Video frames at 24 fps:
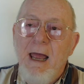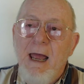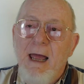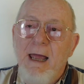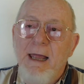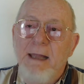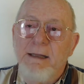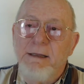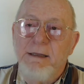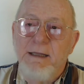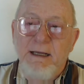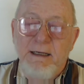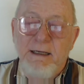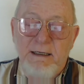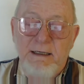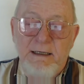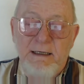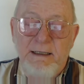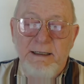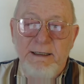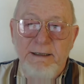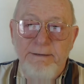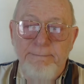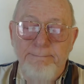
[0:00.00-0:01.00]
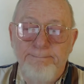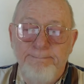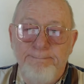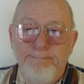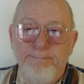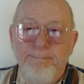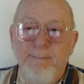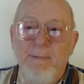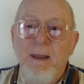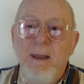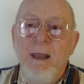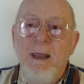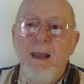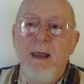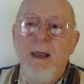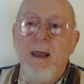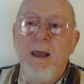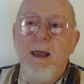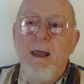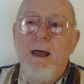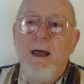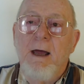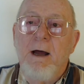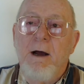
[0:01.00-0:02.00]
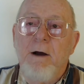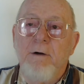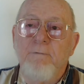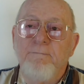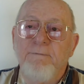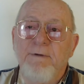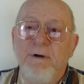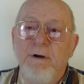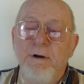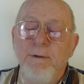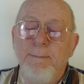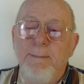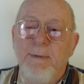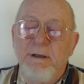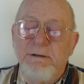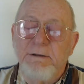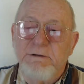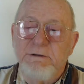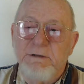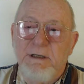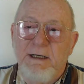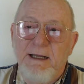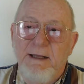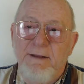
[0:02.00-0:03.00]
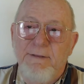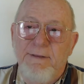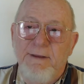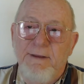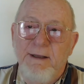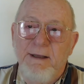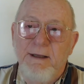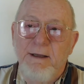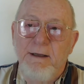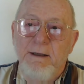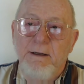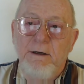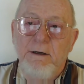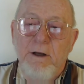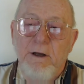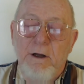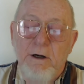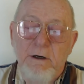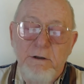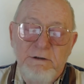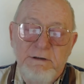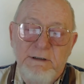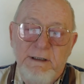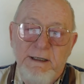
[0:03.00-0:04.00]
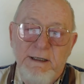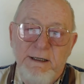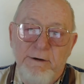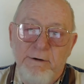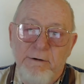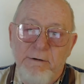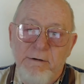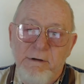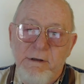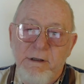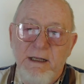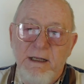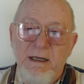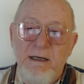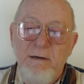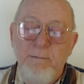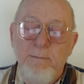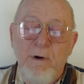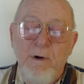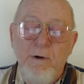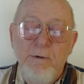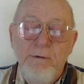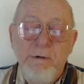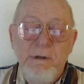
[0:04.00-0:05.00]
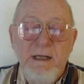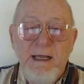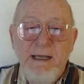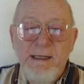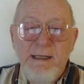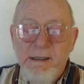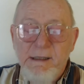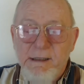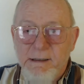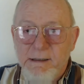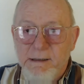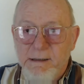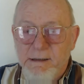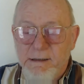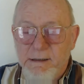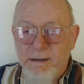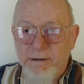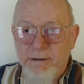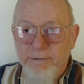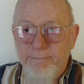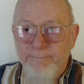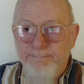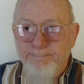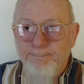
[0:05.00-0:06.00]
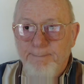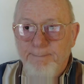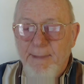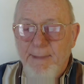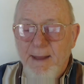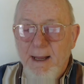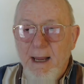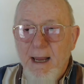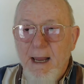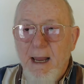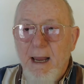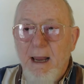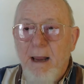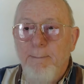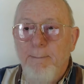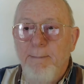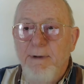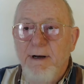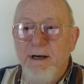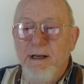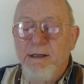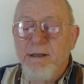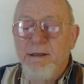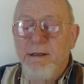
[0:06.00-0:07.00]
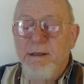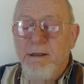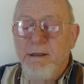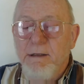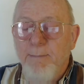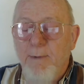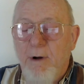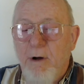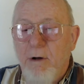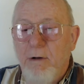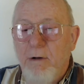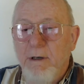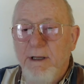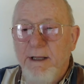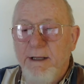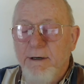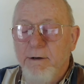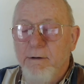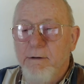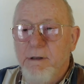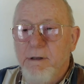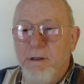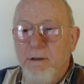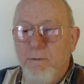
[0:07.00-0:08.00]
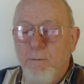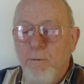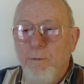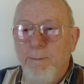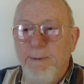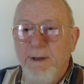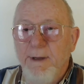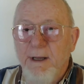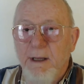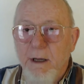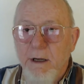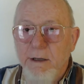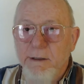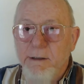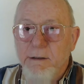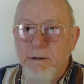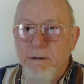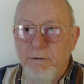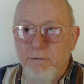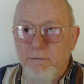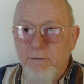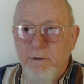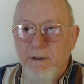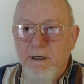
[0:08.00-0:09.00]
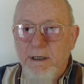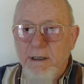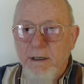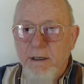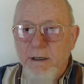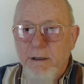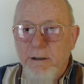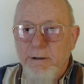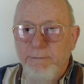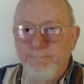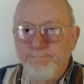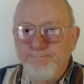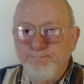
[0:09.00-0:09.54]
secondly, are very much like the large letters in most cases, but it's the small letters that we'll be concentrating on.